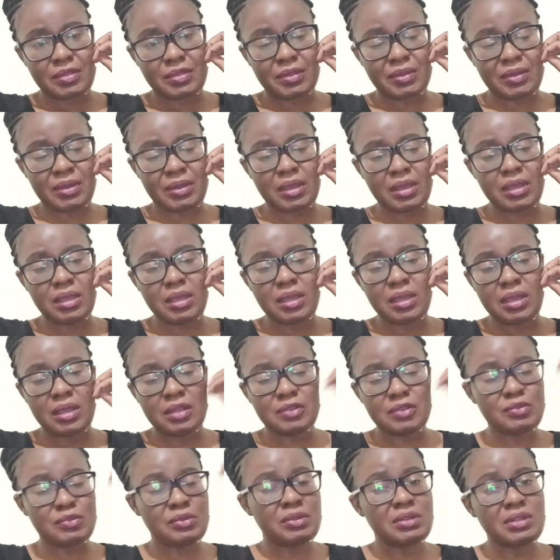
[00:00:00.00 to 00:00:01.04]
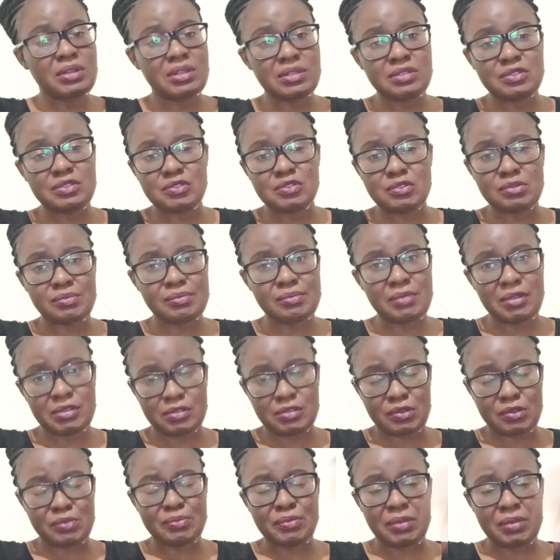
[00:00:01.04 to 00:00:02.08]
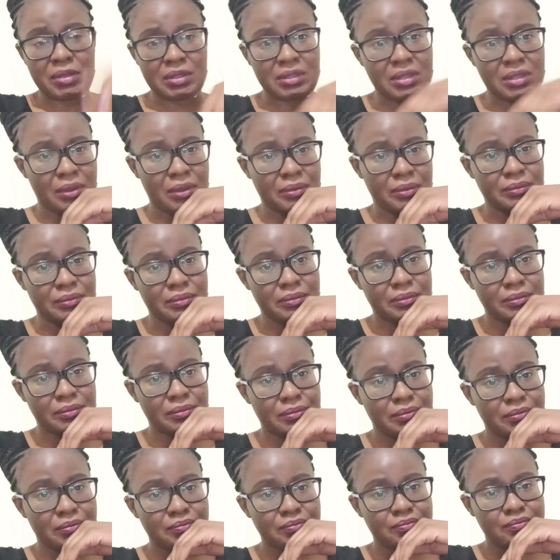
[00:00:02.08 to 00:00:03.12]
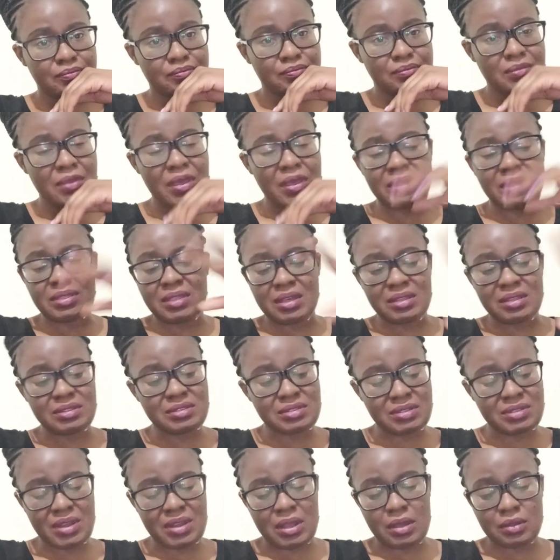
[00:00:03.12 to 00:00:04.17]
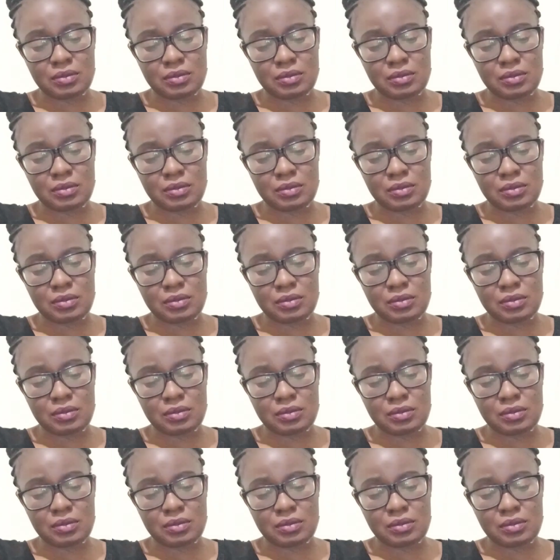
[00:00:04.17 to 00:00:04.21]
okay? It will lead to mental breakdown, and it's